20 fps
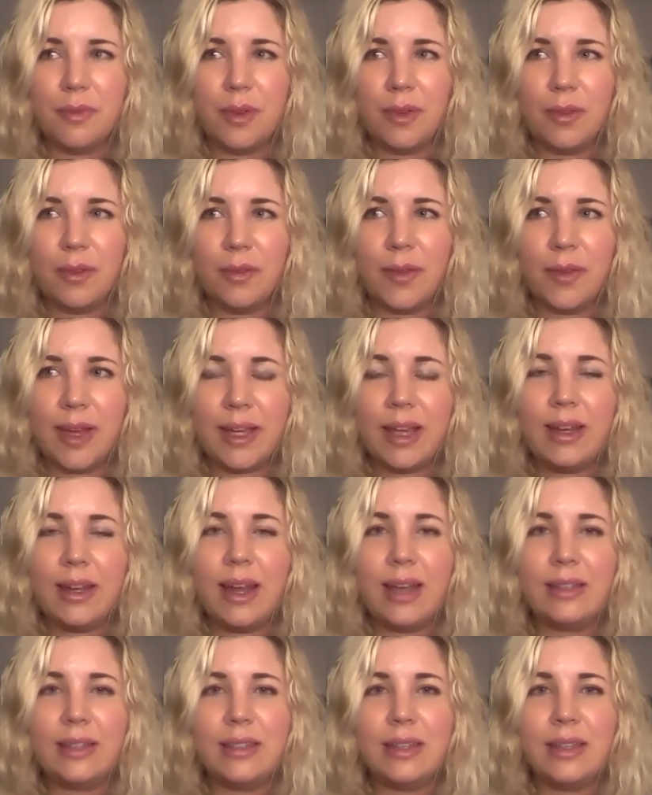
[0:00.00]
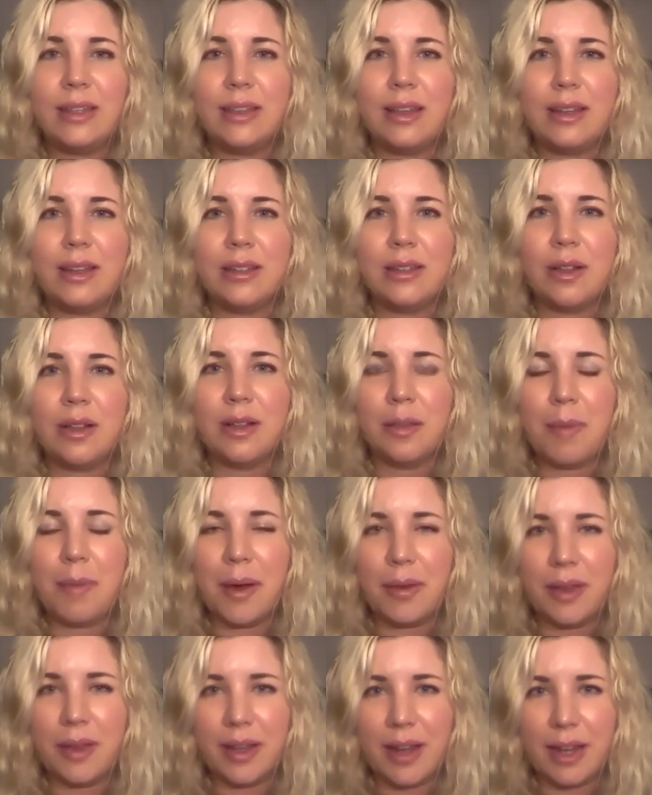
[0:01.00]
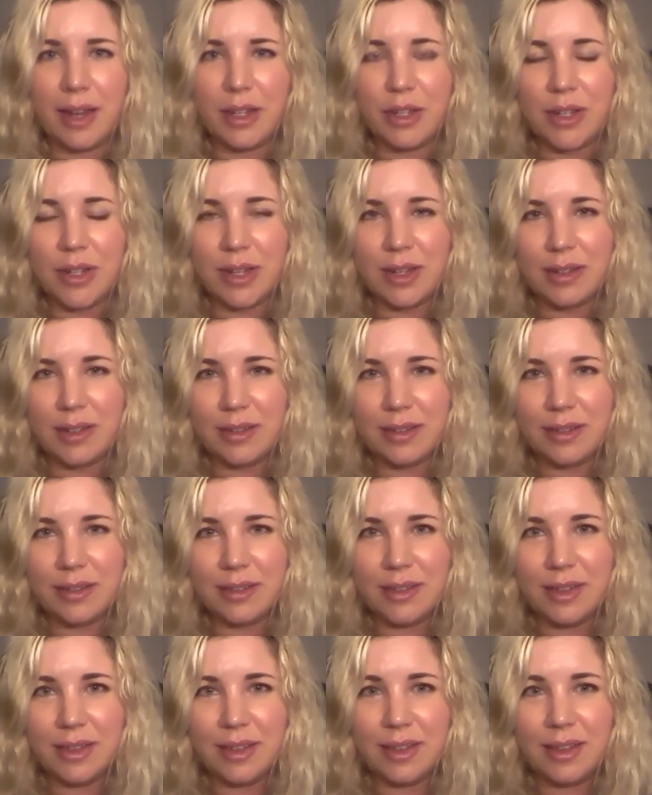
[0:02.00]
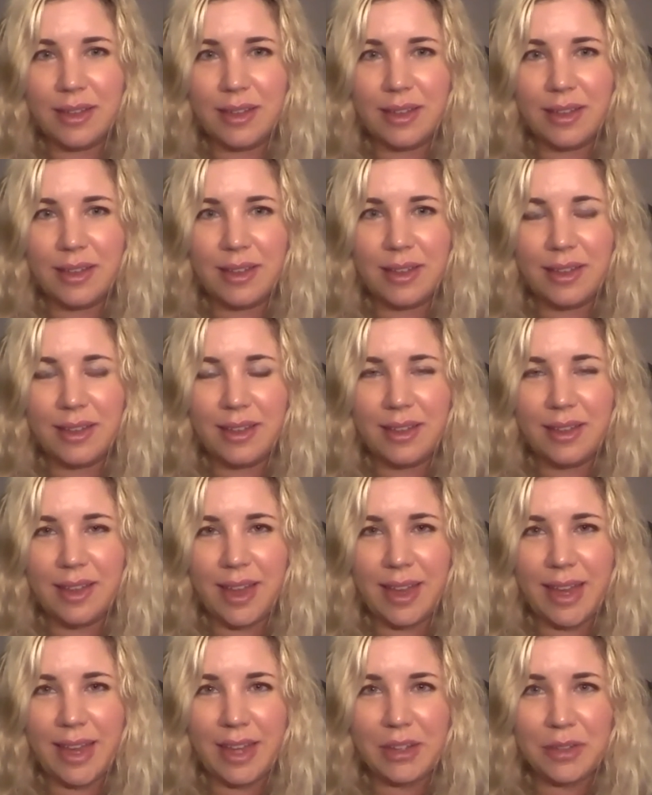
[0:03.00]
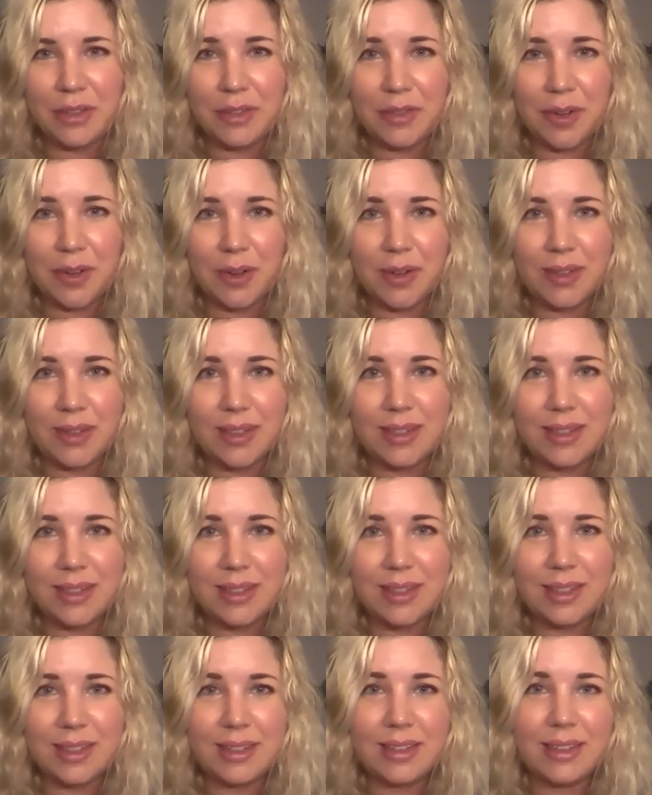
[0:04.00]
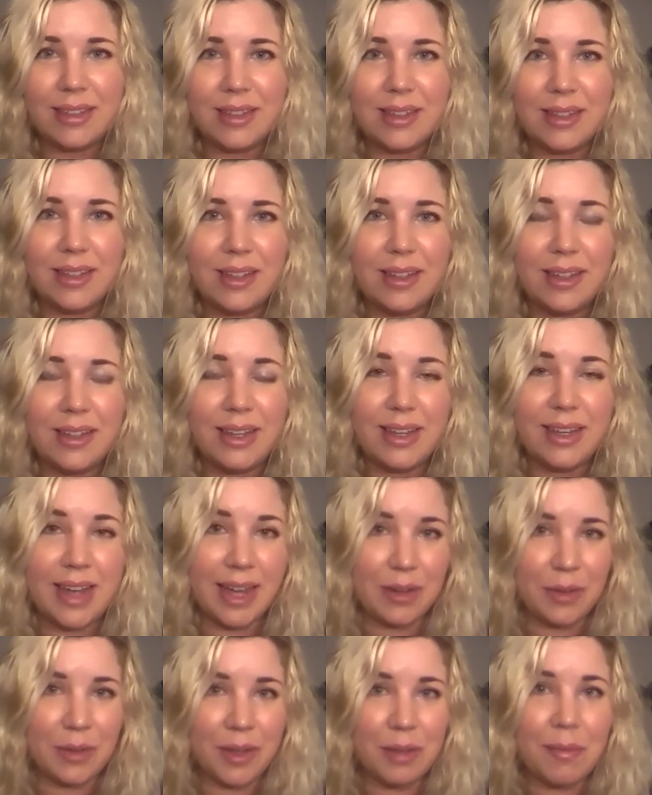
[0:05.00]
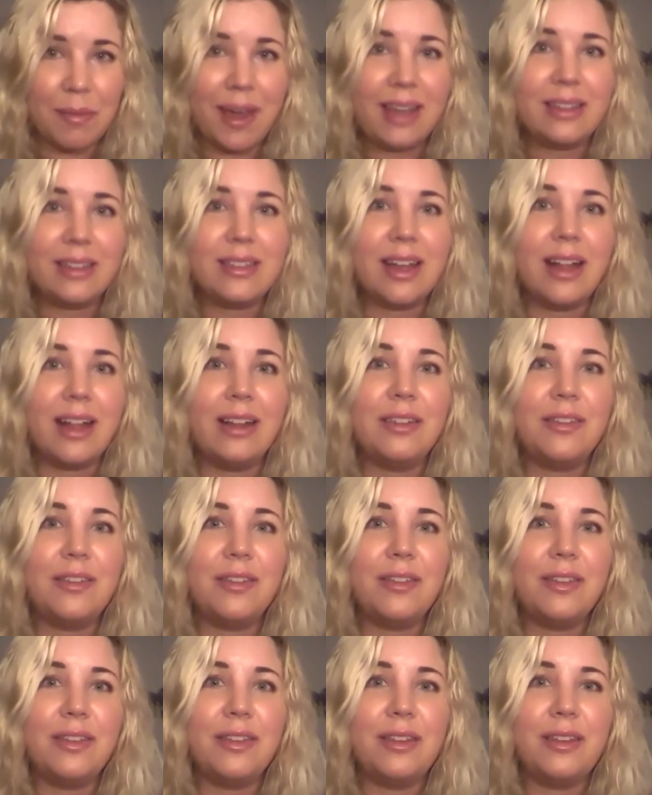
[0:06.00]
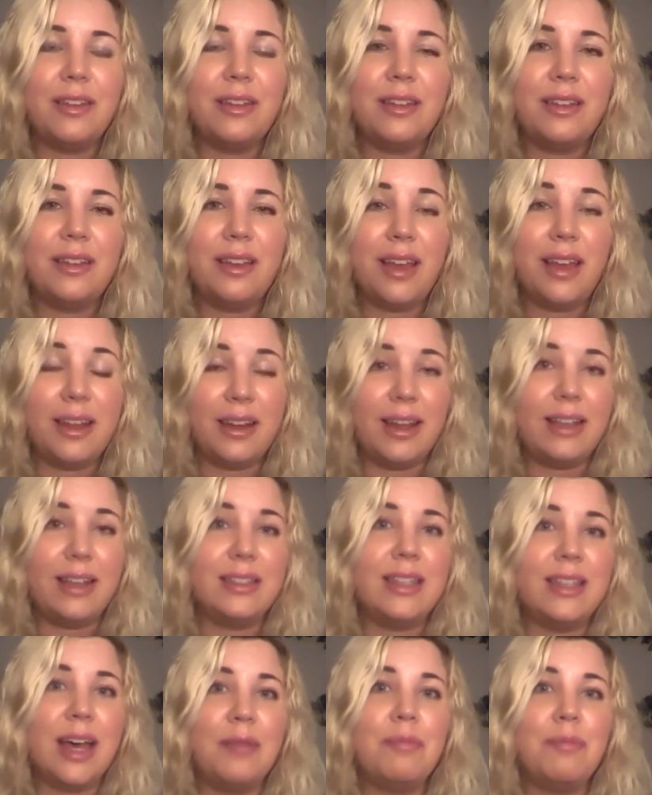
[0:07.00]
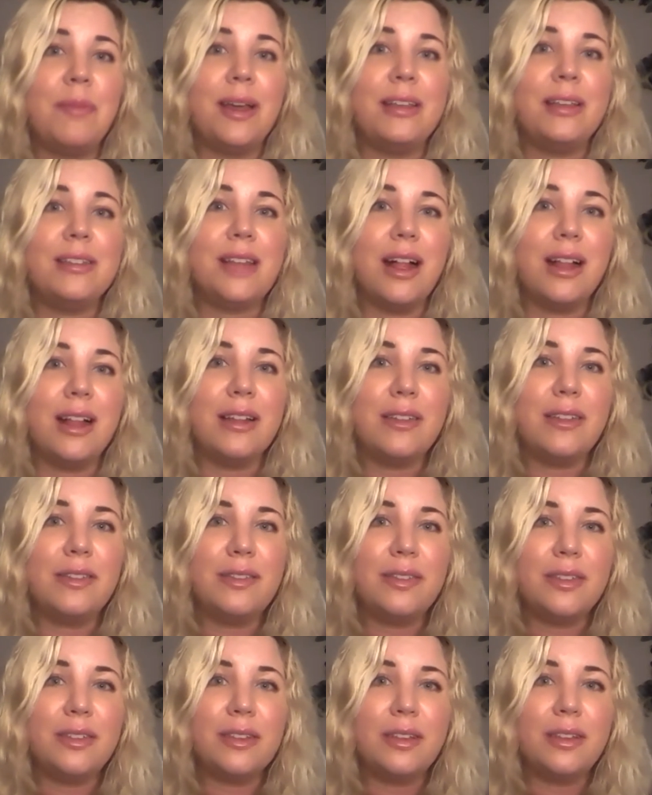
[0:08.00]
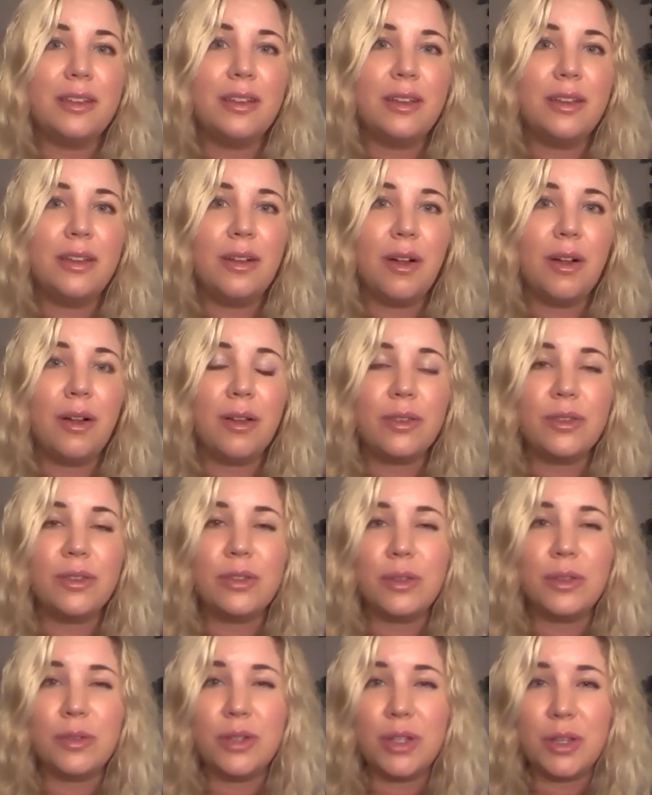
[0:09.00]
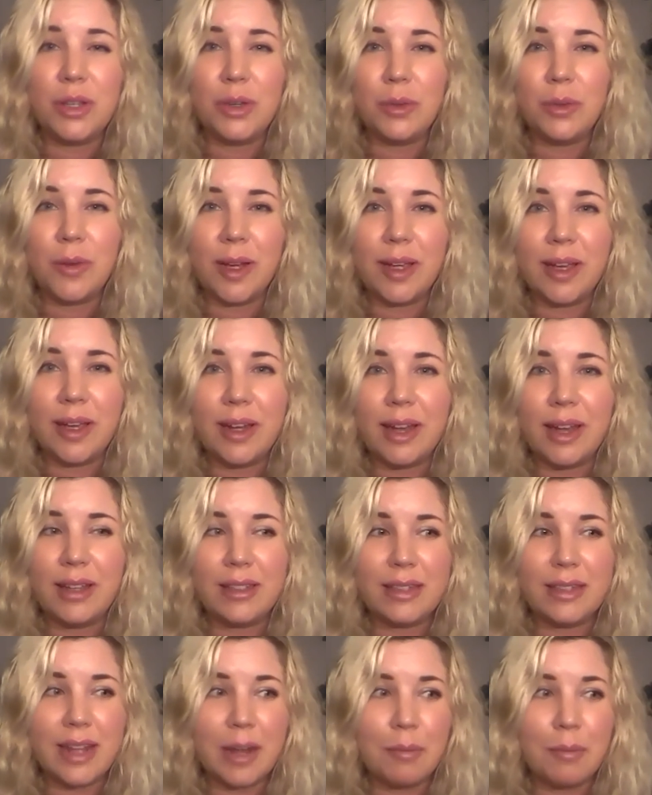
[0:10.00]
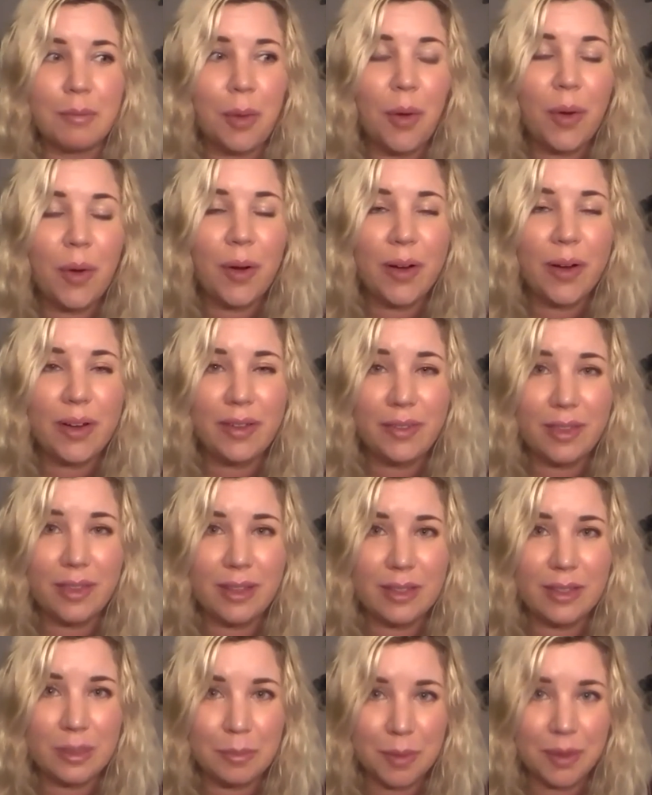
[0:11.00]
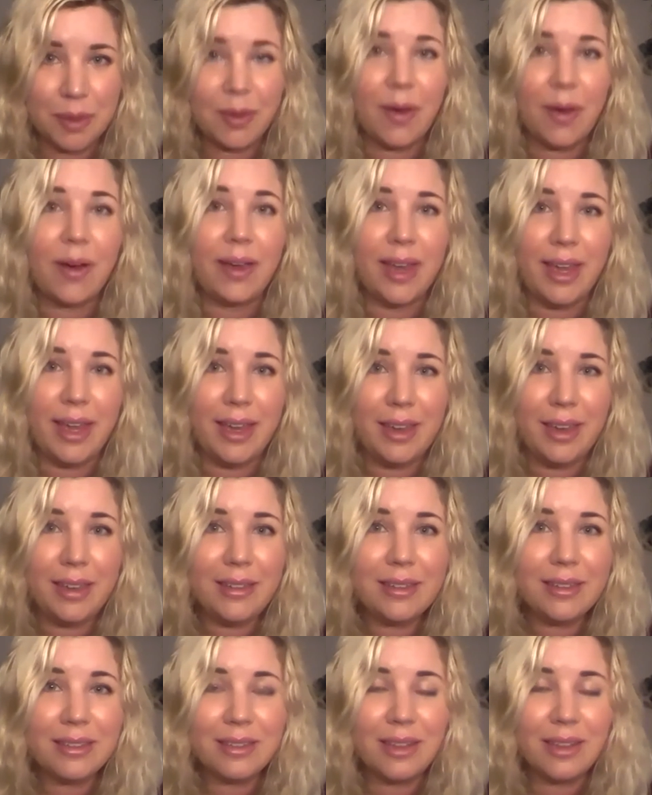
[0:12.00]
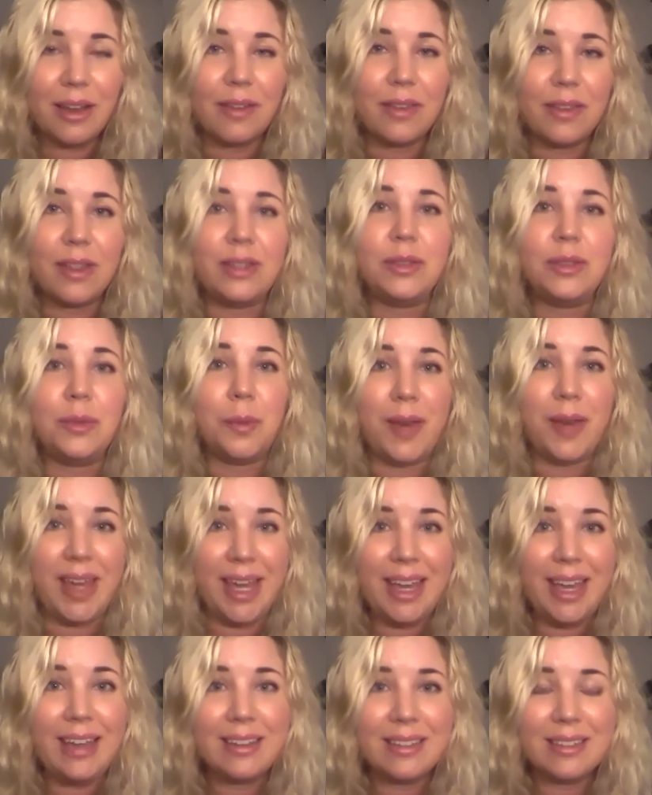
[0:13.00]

recognizing that it's all about connection, I get to first connect with myself and accept myself. Also to recognize that I'm part of this belonging, of this we.